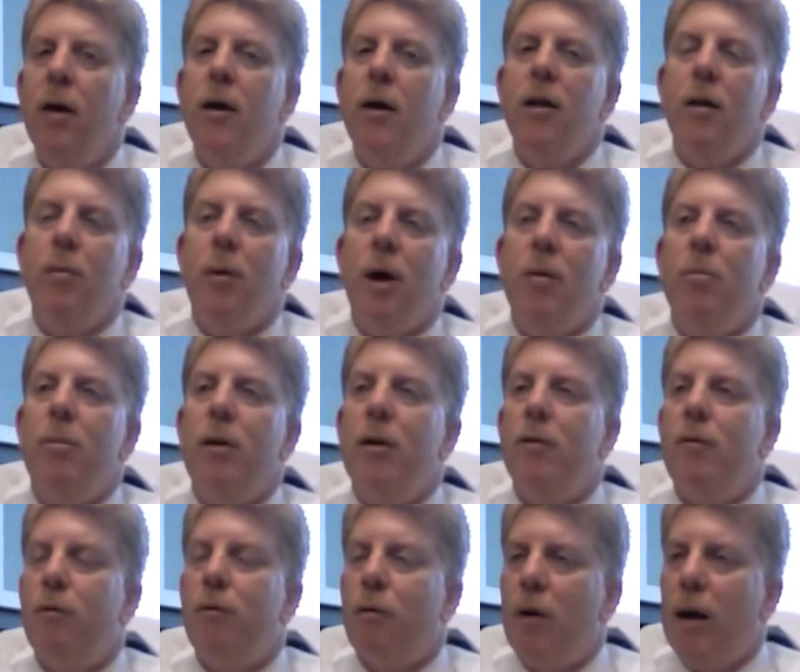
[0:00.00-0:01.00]
Right. They might be
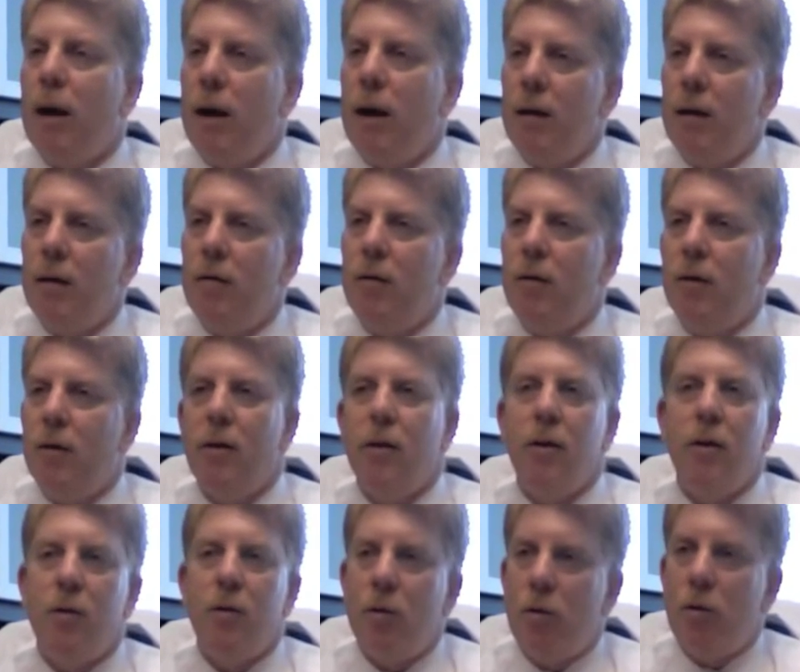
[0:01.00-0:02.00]
afraid
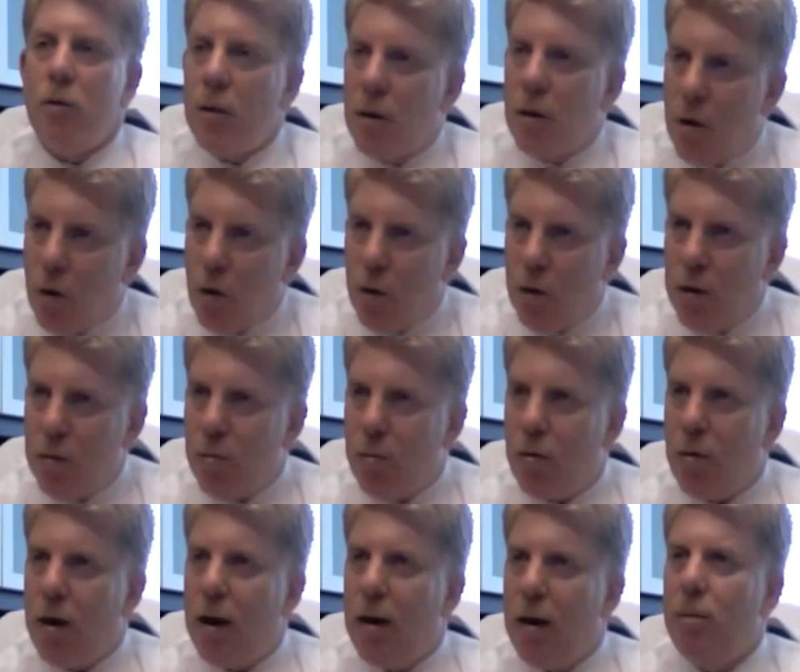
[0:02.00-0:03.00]
to do the colon
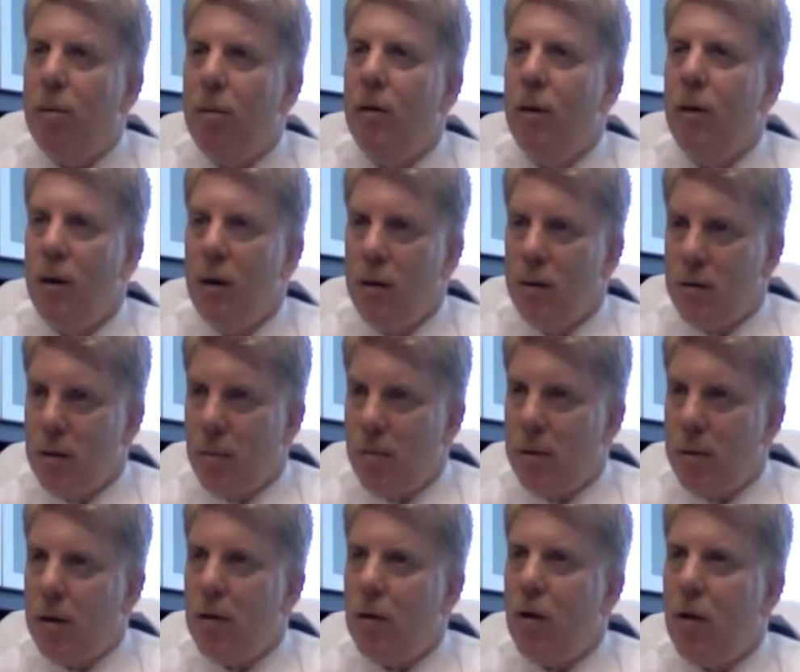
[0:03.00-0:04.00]
prep,
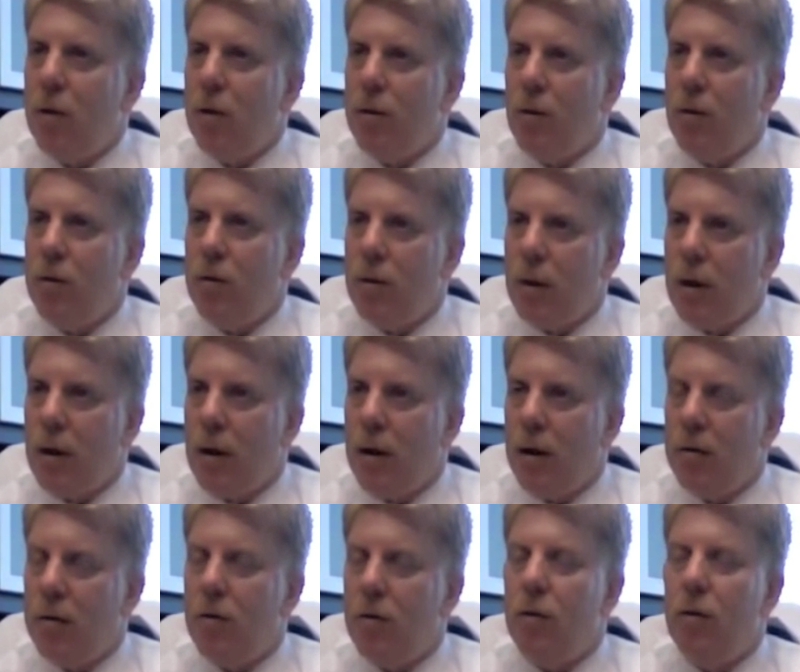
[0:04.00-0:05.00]
something along those
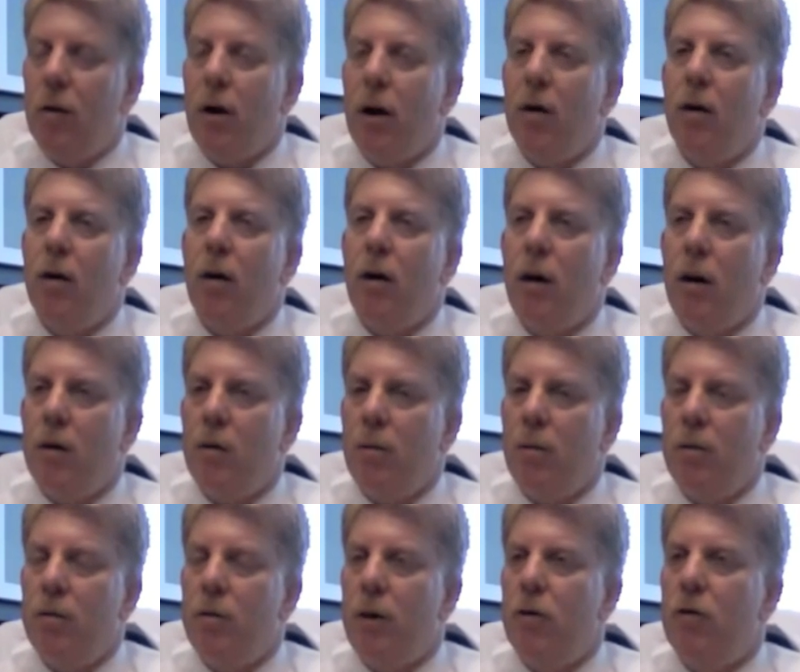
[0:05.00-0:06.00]
lines. So they're not
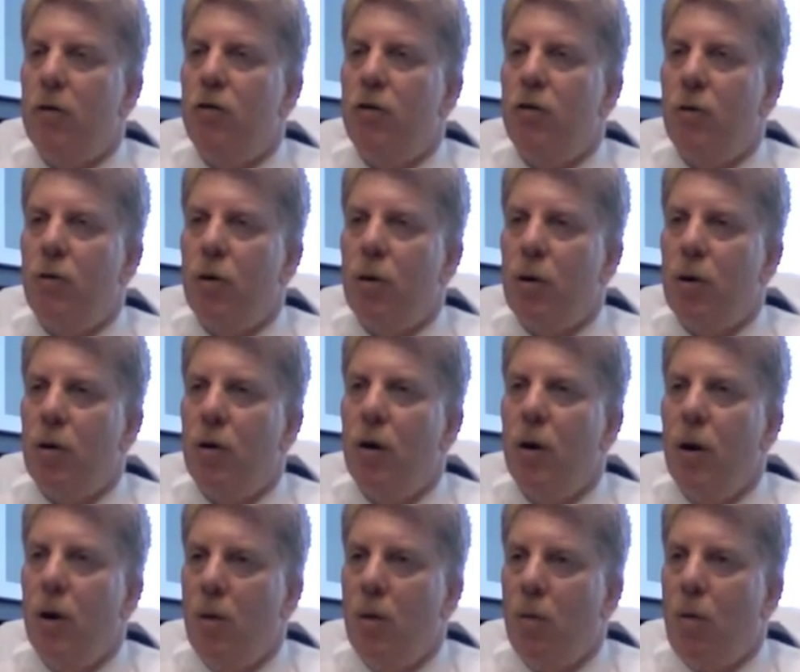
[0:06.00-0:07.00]
100% sure
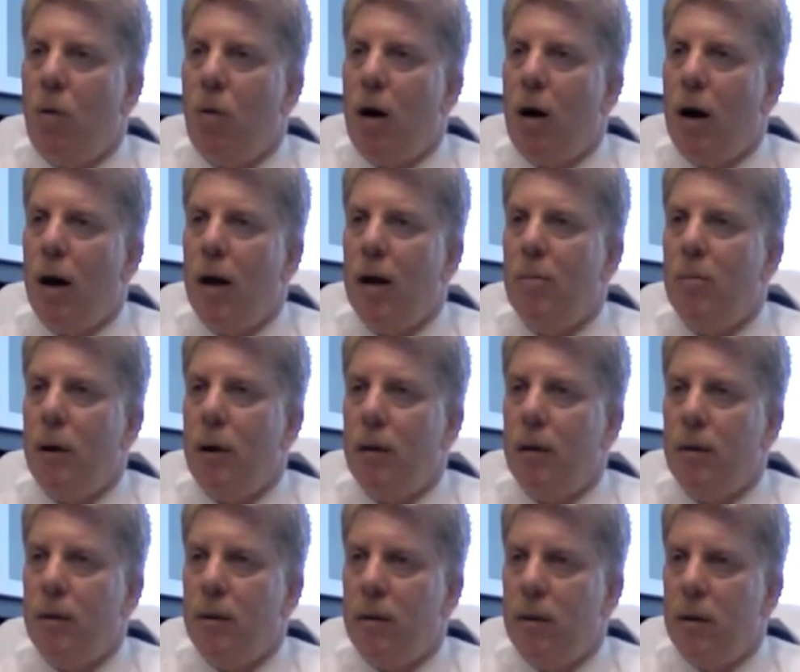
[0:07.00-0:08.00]
why,
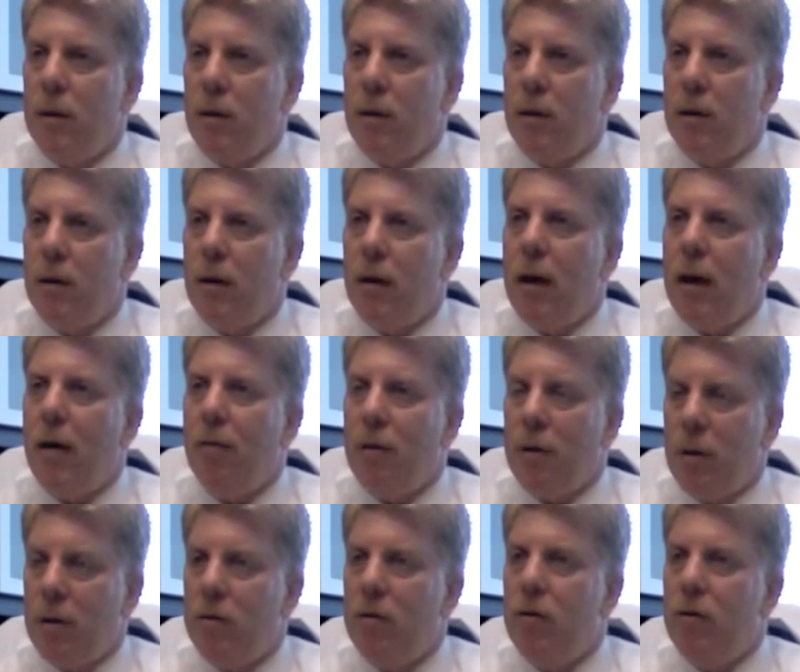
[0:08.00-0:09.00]
but the
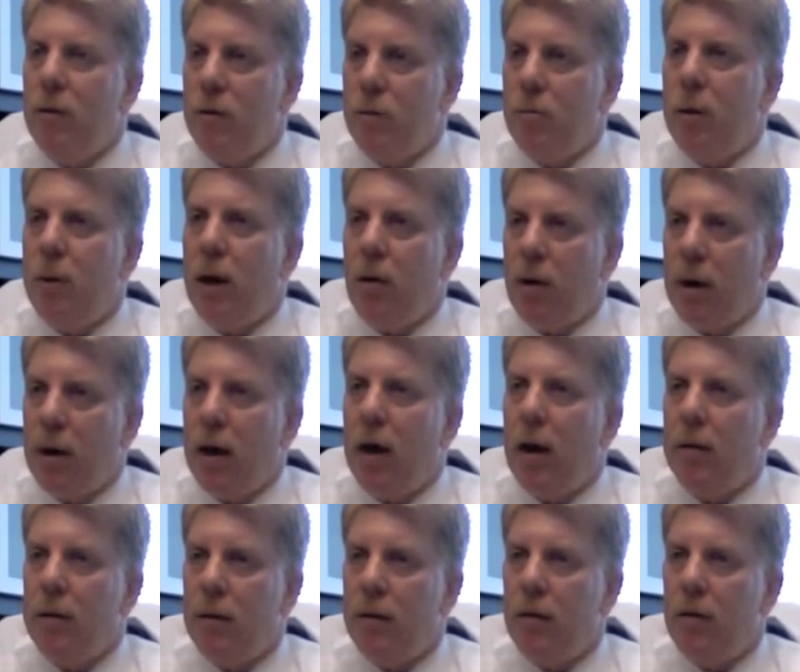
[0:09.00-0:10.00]
evidence is bearing
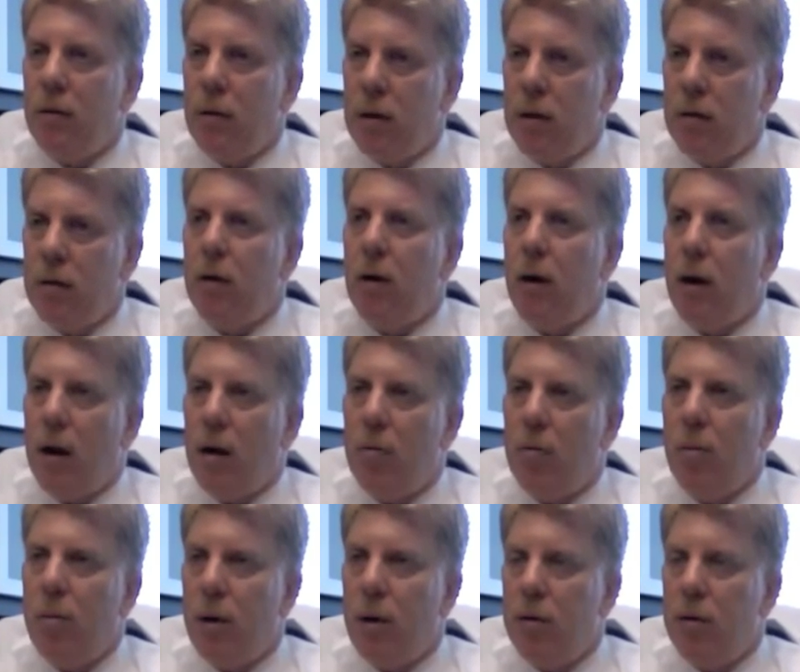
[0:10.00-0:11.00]
out that there is a higher
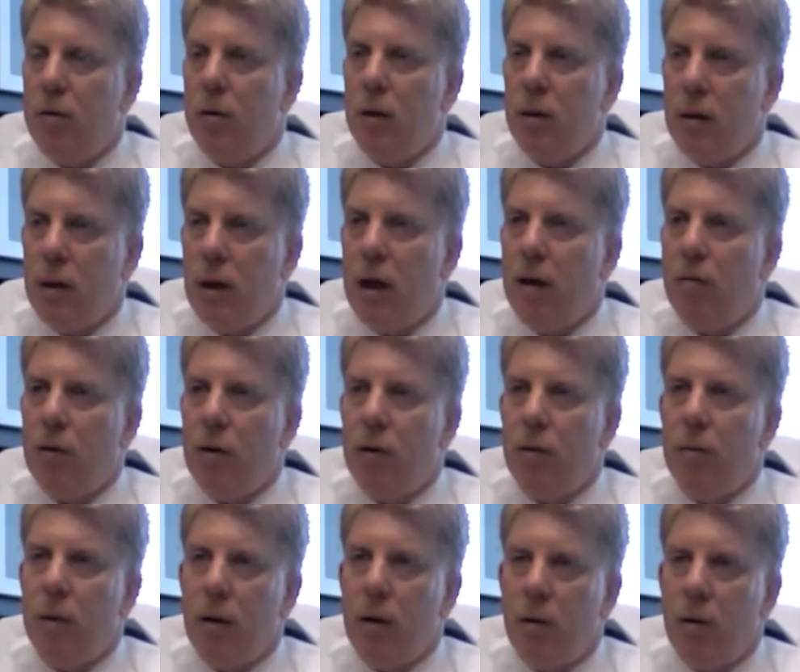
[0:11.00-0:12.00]
propensity in the African
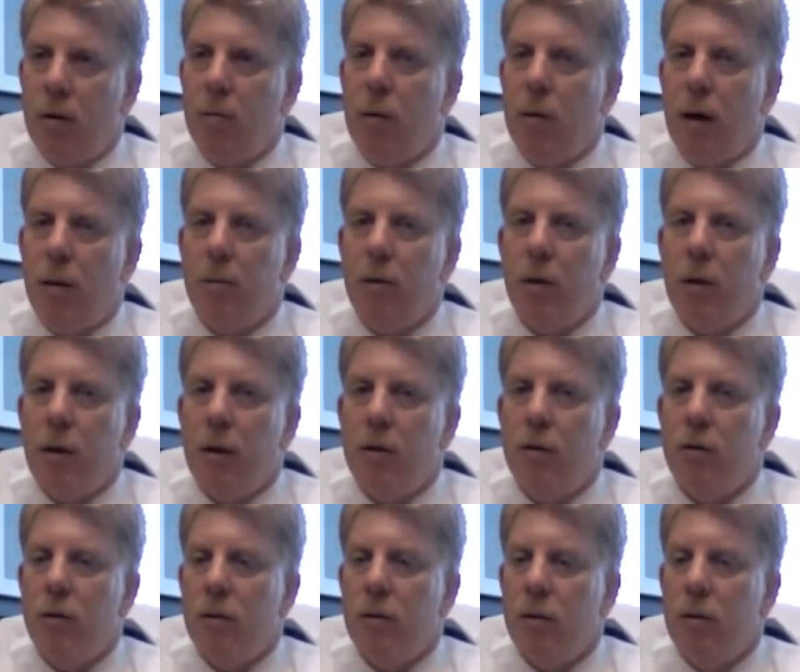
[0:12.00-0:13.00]
American
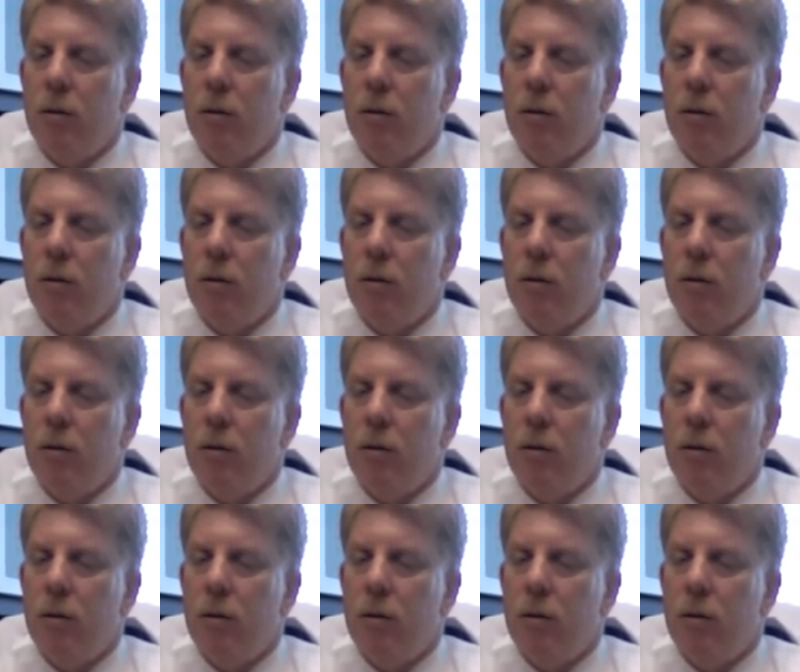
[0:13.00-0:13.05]
population.